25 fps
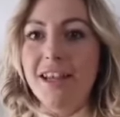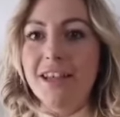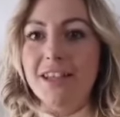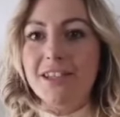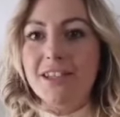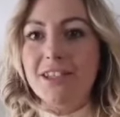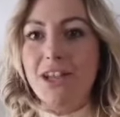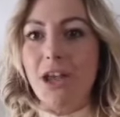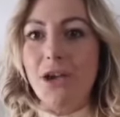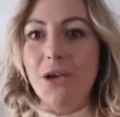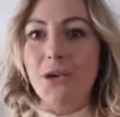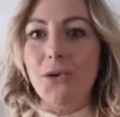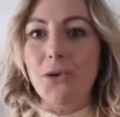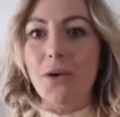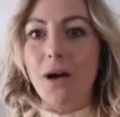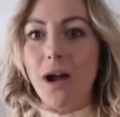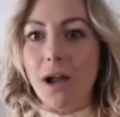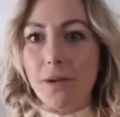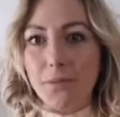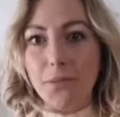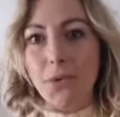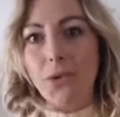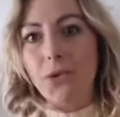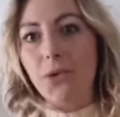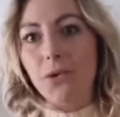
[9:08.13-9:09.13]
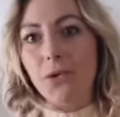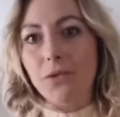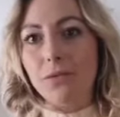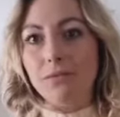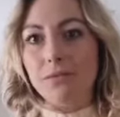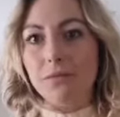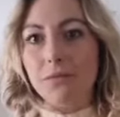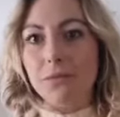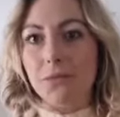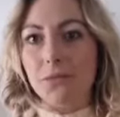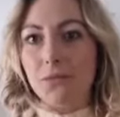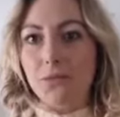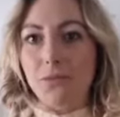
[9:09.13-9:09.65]
so I
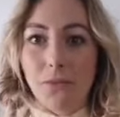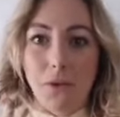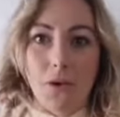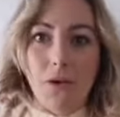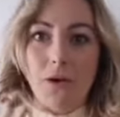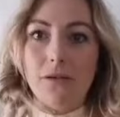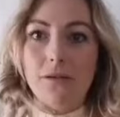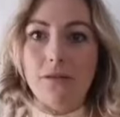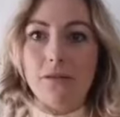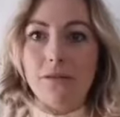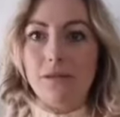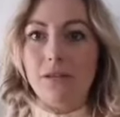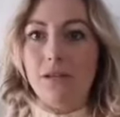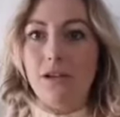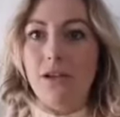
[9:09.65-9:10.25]
bought what